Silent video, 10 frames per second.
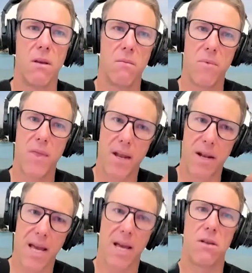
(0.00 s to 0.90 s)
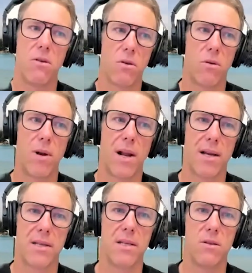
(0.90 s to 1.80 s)
Then again, you
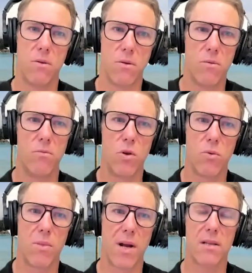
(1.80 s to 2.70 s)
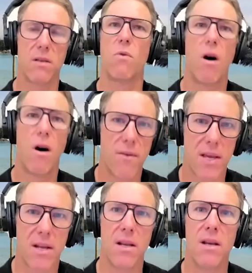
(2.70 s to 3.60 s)
normalize this, you humanize it, rather
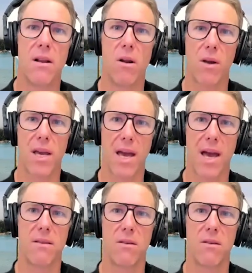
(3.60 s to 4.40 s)
than looking at,